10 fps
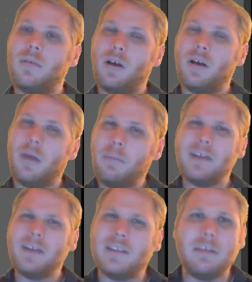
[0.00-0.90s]
I'm
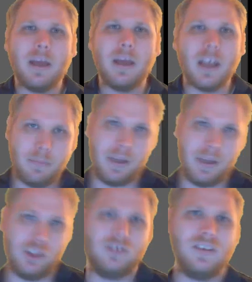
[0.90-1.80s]
basically making a
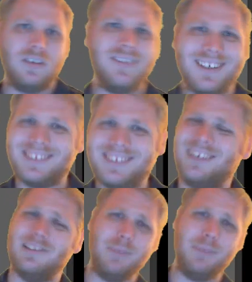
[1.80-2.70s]
pitch. It's like a
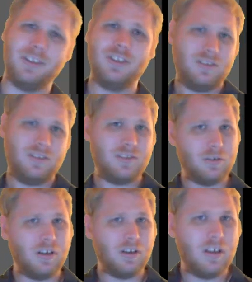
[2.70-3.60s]
sales pitch.
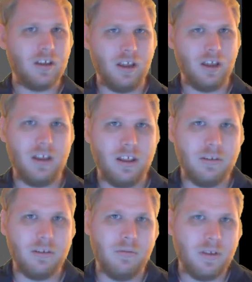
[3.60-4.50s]
So,
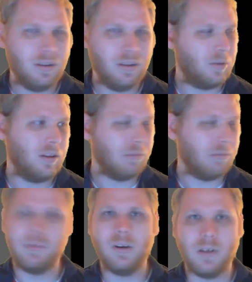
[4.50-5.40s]
and let me
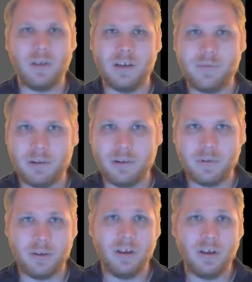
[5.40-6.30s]
be totally upfront with
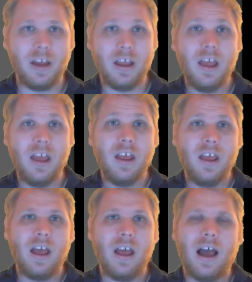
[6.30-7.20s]
you.
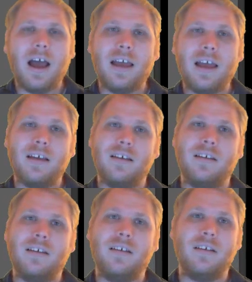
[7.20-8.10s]
I
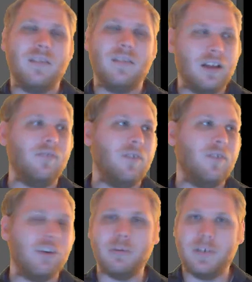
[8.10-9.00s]
love
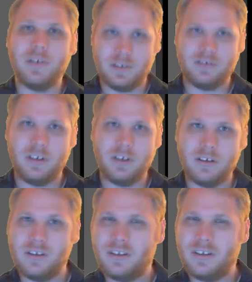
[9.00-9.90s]
Adobe
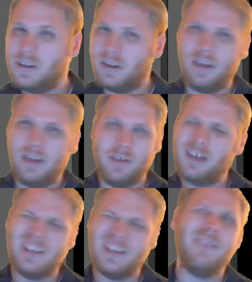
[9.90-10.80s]
Illustrator. I
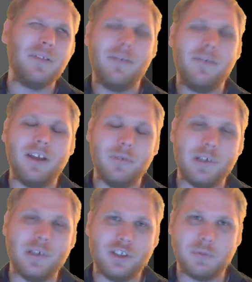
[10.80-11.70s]
have a love-hate
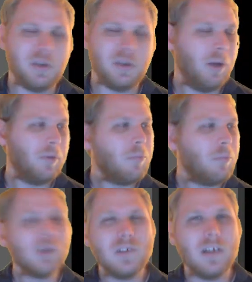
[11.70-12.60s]
relationship with it, but
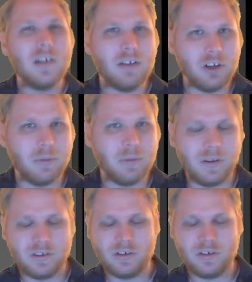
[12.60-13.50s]
mostly I love Adobe
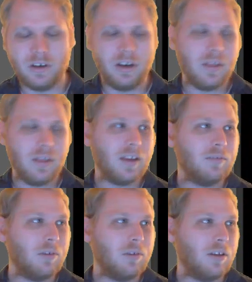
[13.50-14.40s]
Illustrator, and I think it's
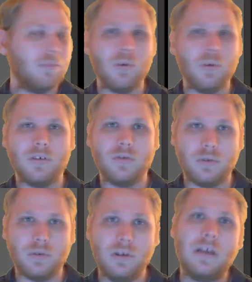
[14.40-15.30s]
a really important
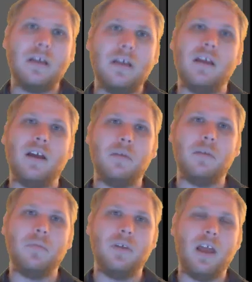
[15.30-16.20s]
tool
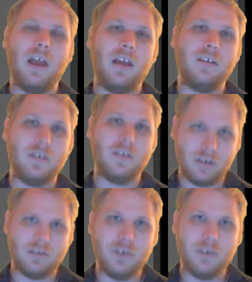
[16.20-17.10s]
to
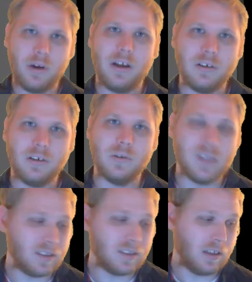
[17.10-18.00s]
know how to use
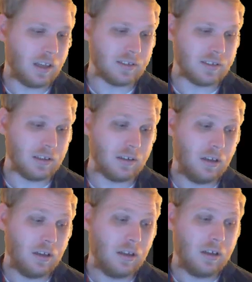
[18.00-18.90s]
as a
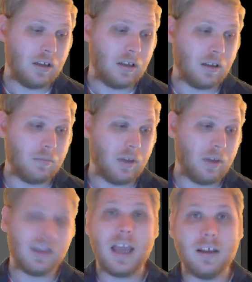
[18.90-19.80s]

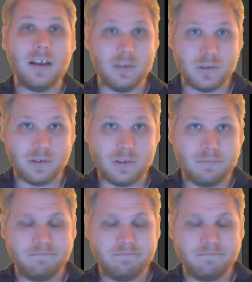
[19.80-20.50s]
CAD user.